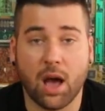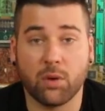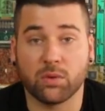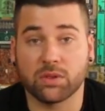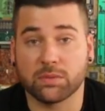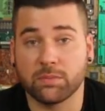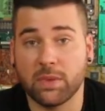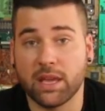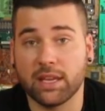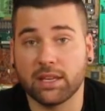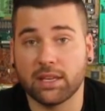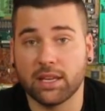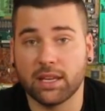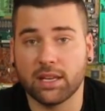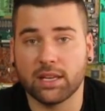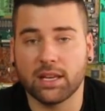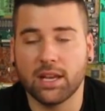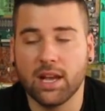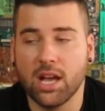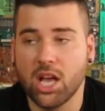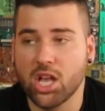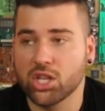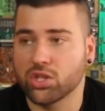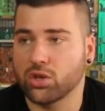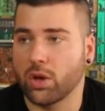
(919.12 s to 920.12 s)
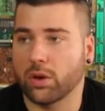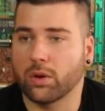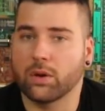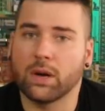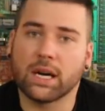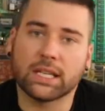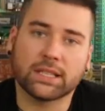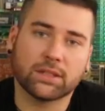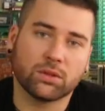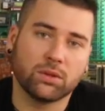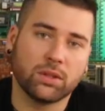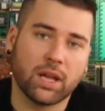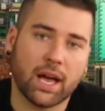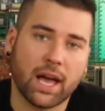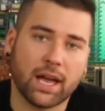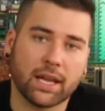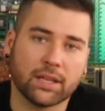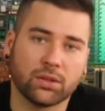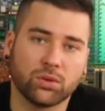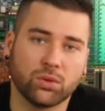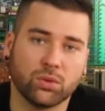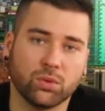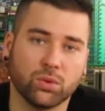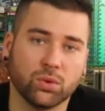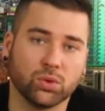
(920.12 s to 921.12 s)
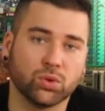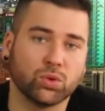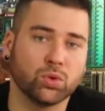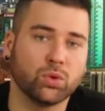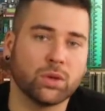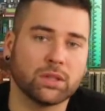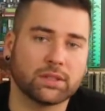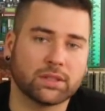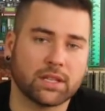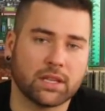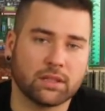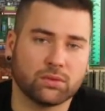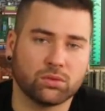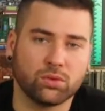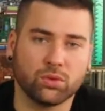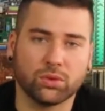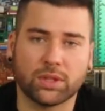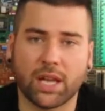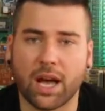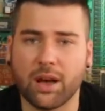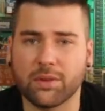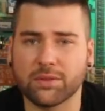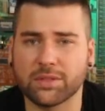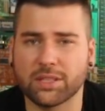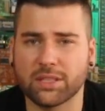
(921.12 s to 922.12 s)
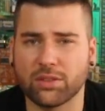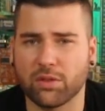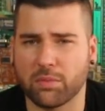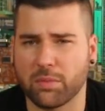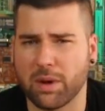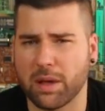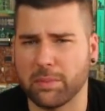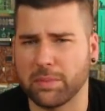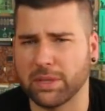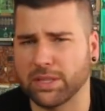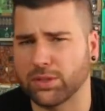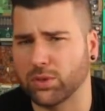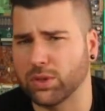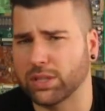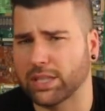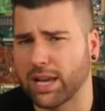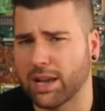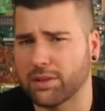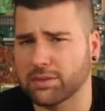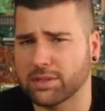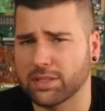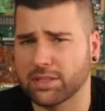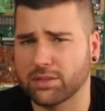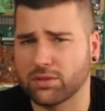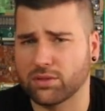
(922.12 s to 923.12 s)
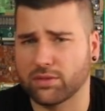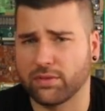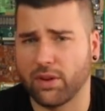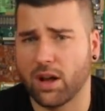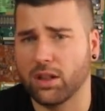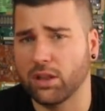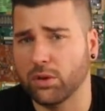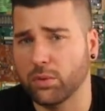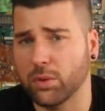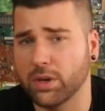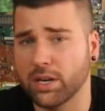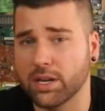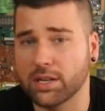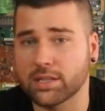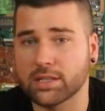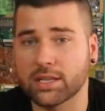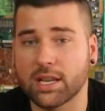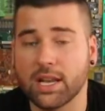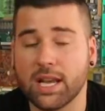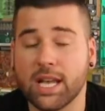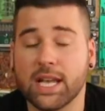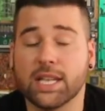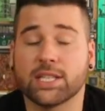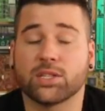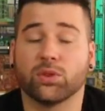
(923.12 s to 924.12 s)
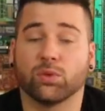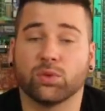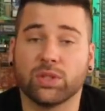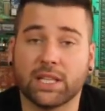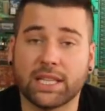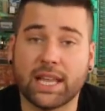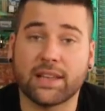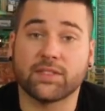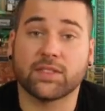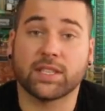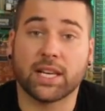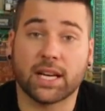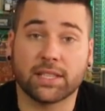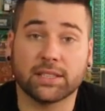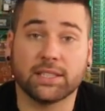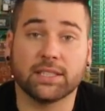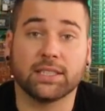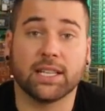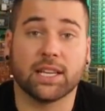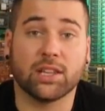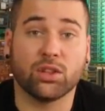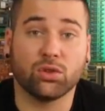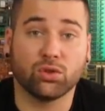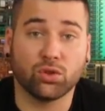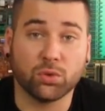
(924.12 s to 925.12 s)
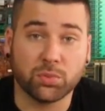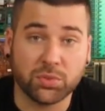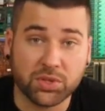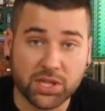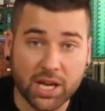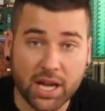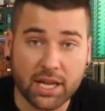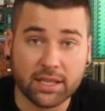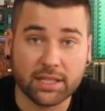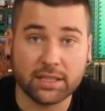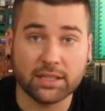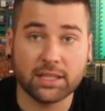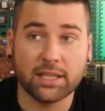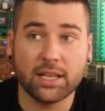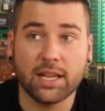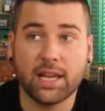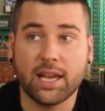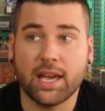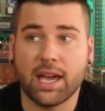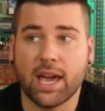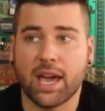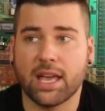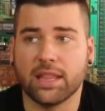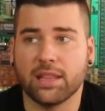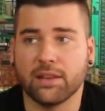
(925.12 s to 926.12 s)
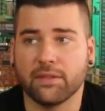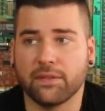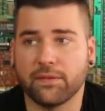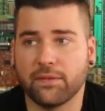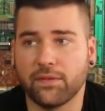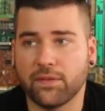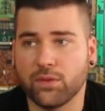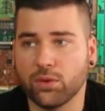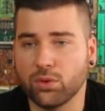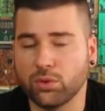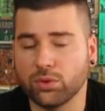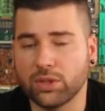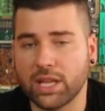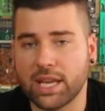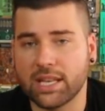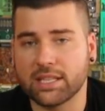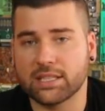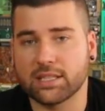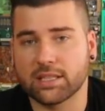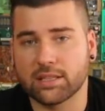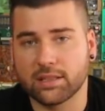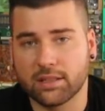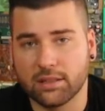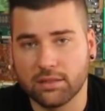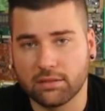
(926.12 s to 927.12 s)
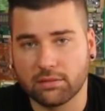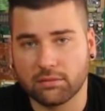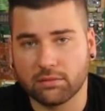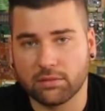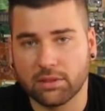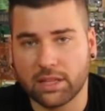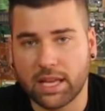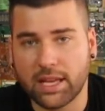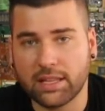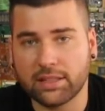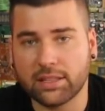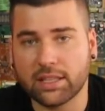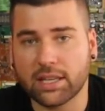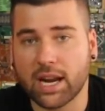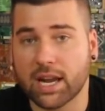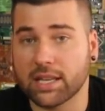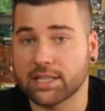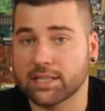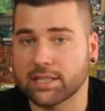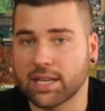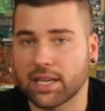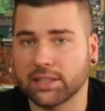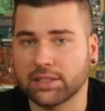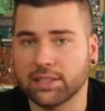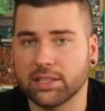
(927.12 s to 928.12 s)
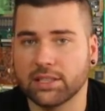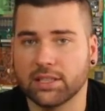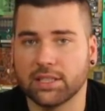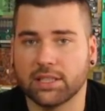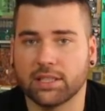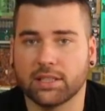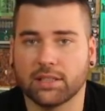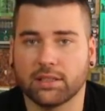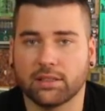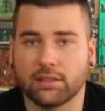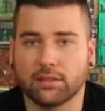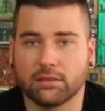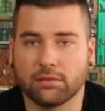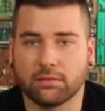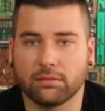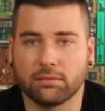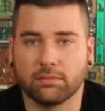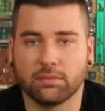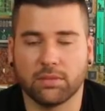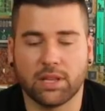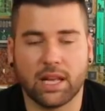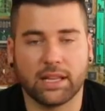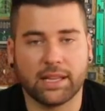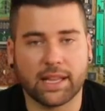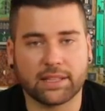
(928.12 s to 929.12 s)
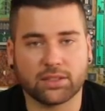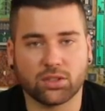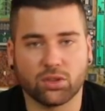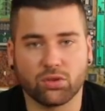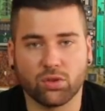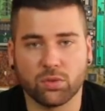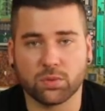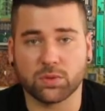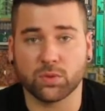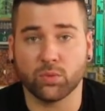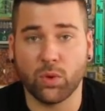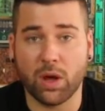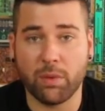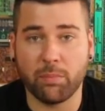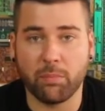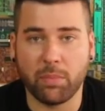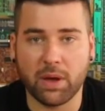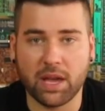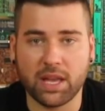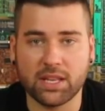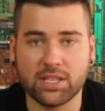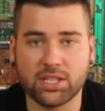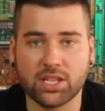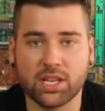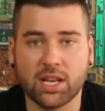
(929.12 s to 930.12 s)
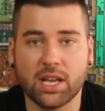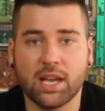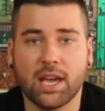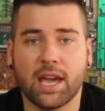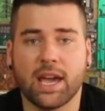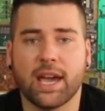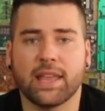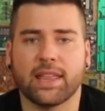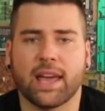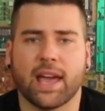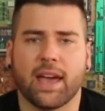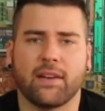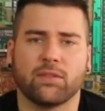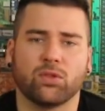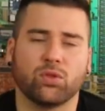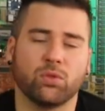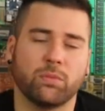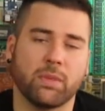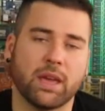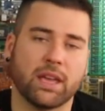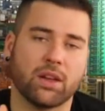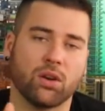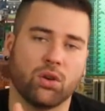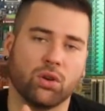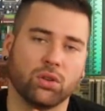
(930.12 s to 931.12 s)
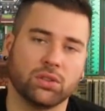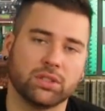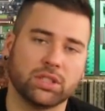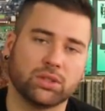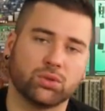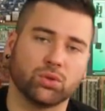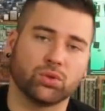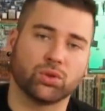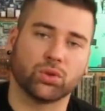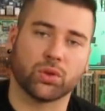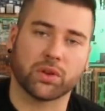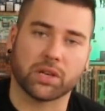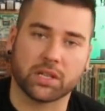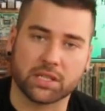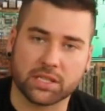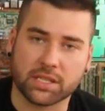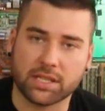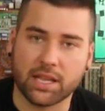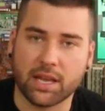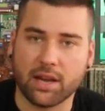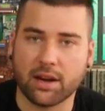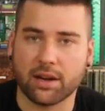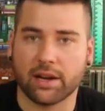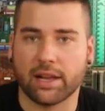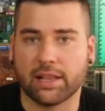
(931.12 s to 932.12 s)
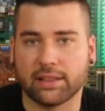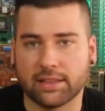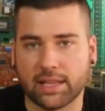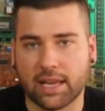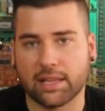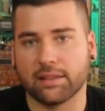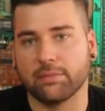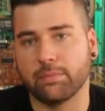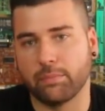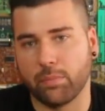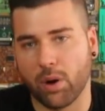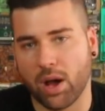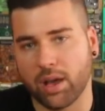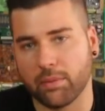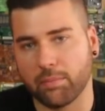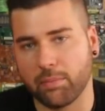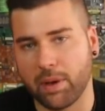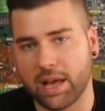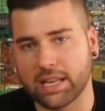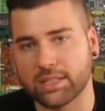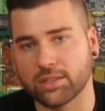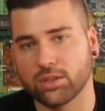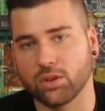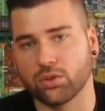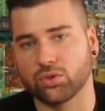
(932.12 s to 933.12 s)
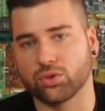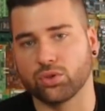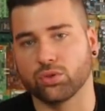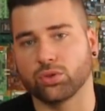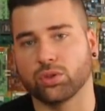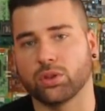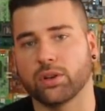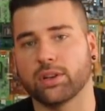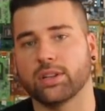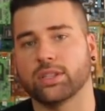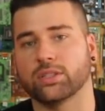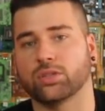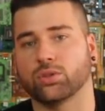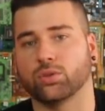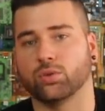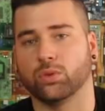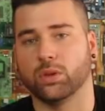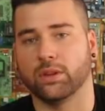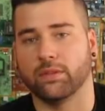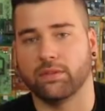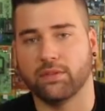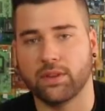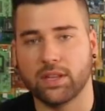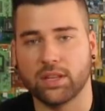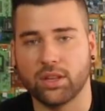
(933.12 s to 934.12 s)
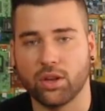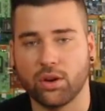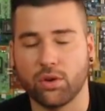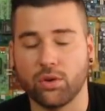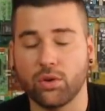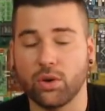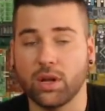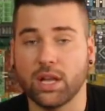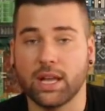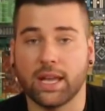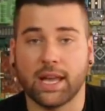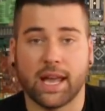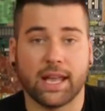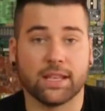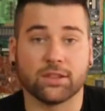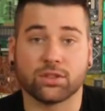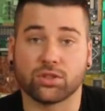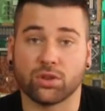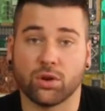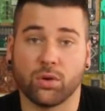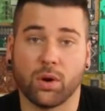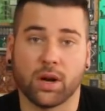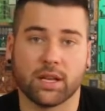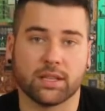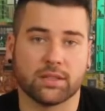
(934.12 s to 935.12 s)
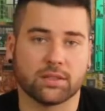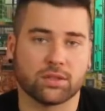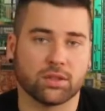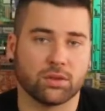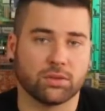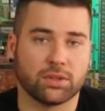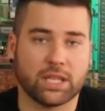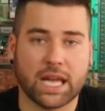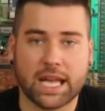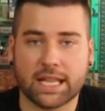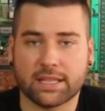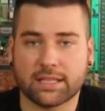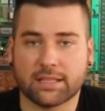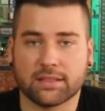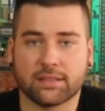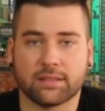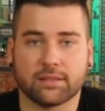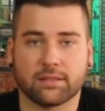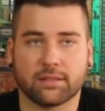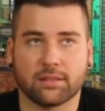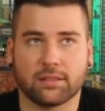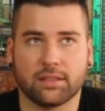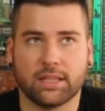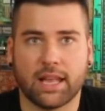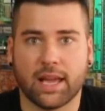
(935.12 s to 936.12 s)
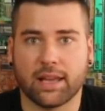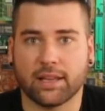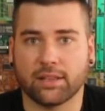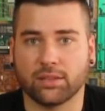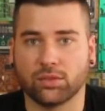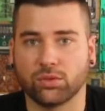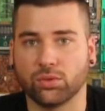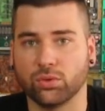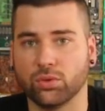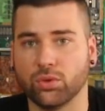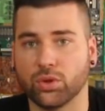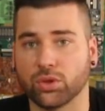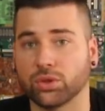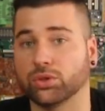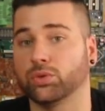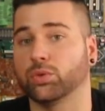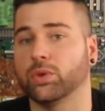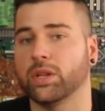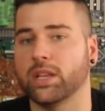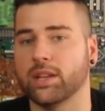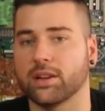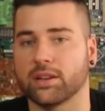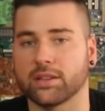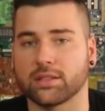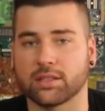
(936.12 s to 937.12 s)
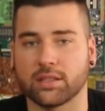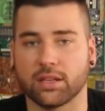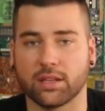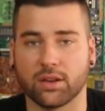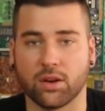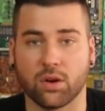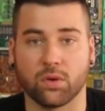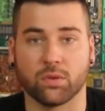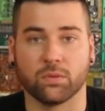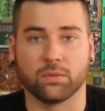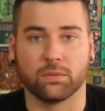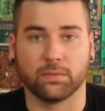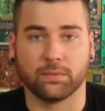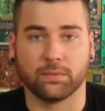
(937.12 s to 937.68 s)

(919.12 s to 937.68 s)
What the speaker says: was making. So I got to like 2,000 or maybe 3,000 followers. So then I started a YouTube channel, and a few days later I started the Electronoobs webpage, and I have to make all the tutorials there and then pass those tutorials to a video and so on. So that's like 2 or 3 years ago.